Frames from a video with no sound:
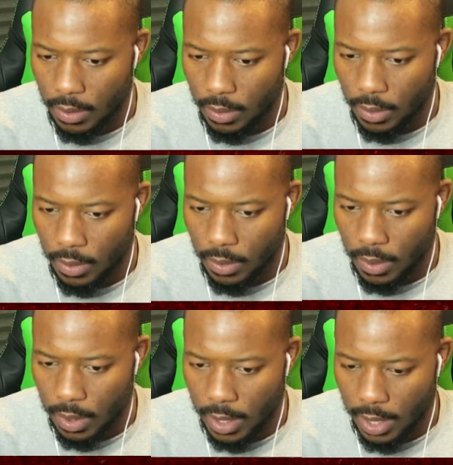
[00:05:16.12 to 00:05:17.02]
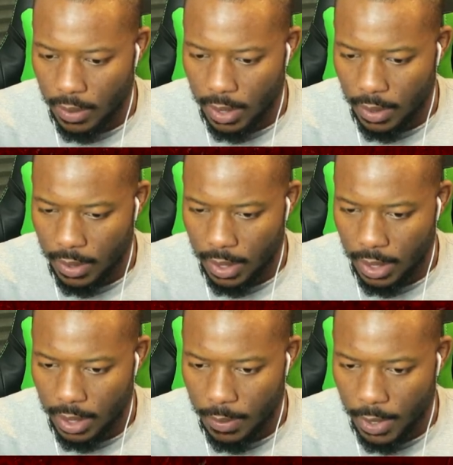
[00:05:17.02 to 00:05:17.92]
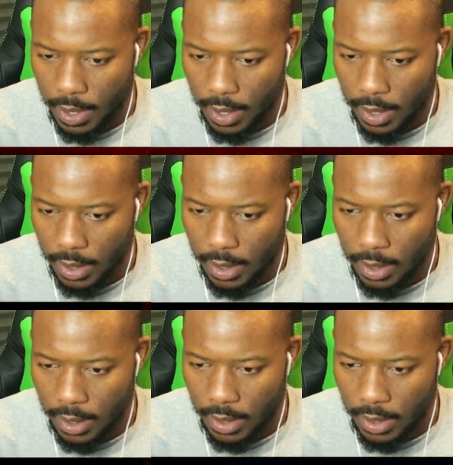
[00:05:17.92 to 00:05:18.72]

Ooh, okay, okay, okay, come on.